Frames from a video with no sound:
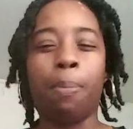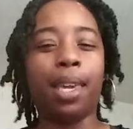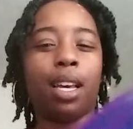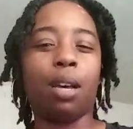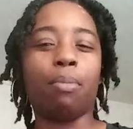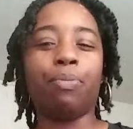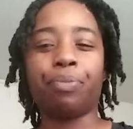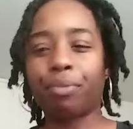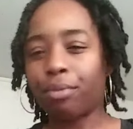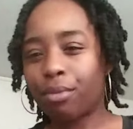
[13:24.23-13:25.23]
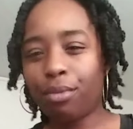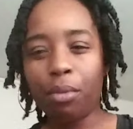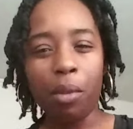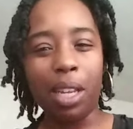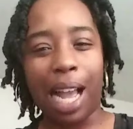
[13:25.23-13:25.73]
Become,
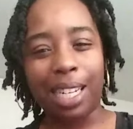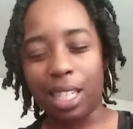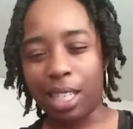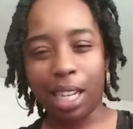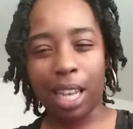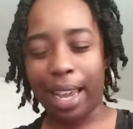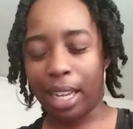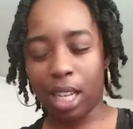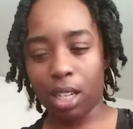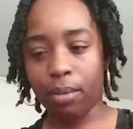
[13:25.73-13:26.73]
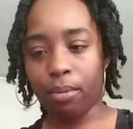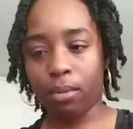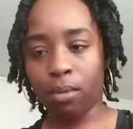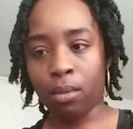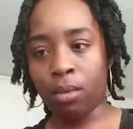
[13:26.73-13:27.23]
I just seen like, um,
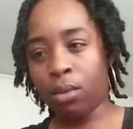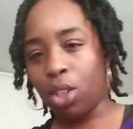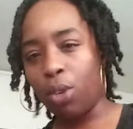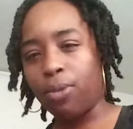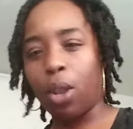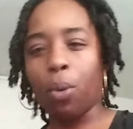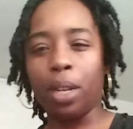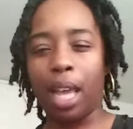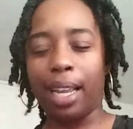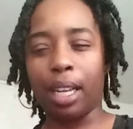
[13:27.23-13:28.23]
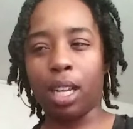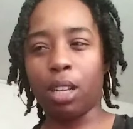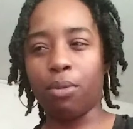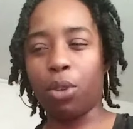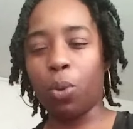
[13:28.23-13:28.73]
you flowing like
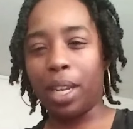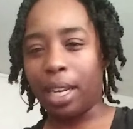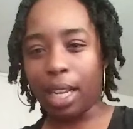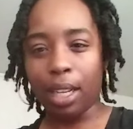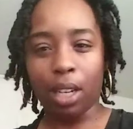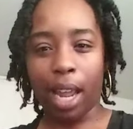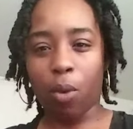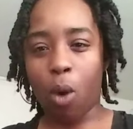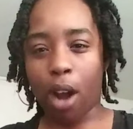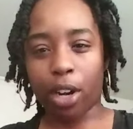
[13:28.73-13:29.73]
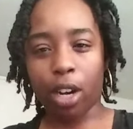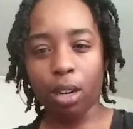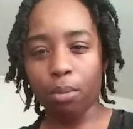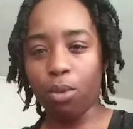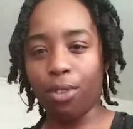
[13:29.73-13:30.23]
um, fluidity, like water
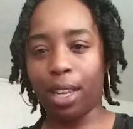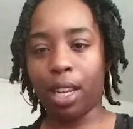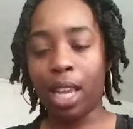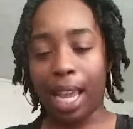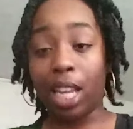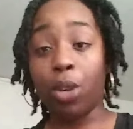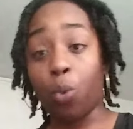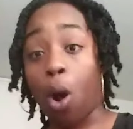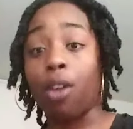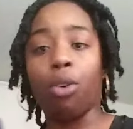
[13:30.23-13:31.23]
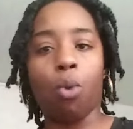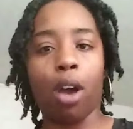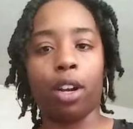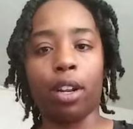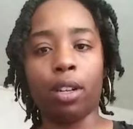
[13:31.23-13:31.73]
moving, and you are the
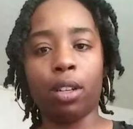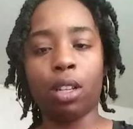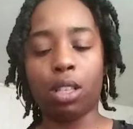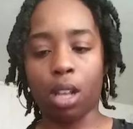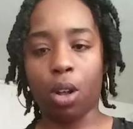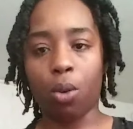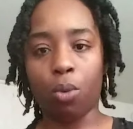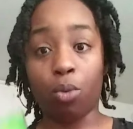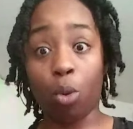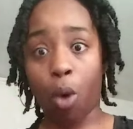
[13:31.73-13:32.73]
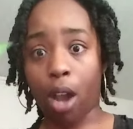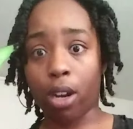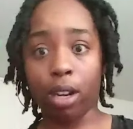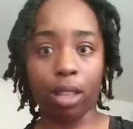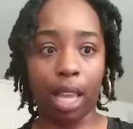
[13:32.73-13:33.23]
water. So the
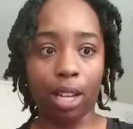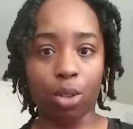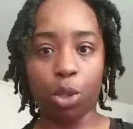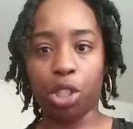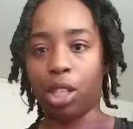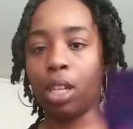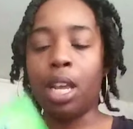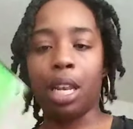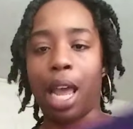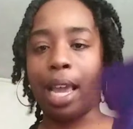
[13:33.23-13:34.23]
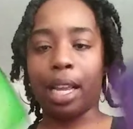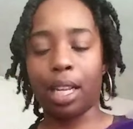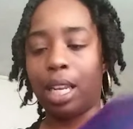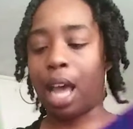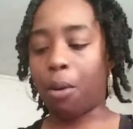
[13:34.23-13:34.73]
water, the intuition, like
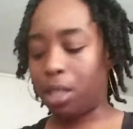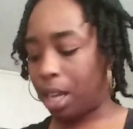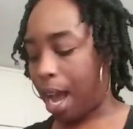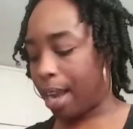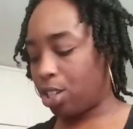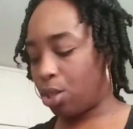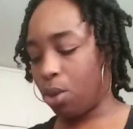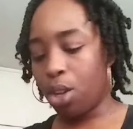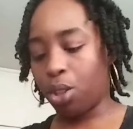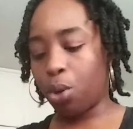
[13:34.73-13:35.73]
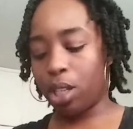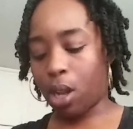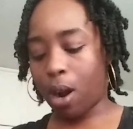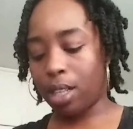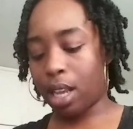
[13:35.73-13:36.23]
allow it to guide you through this
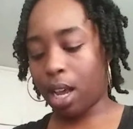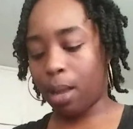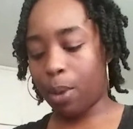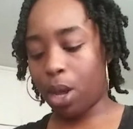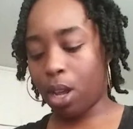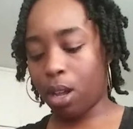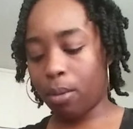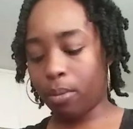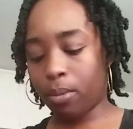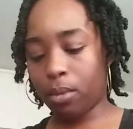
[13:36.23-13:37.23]
hard time. Um,